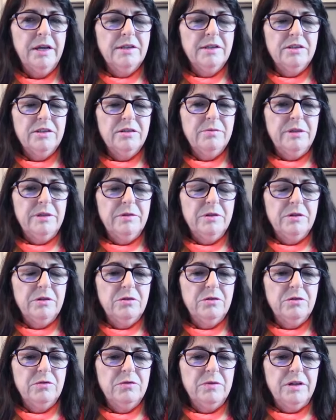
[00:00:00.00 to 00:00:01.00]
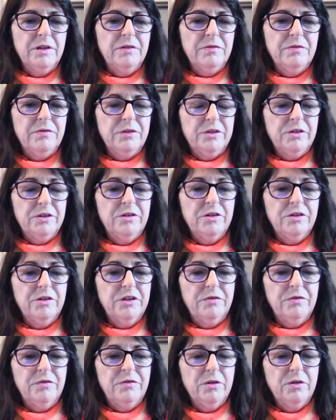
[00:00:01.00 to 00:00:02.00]
Some people go for
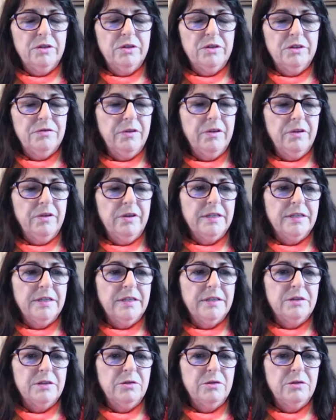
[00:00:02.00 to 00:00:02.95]
surgery for all different things.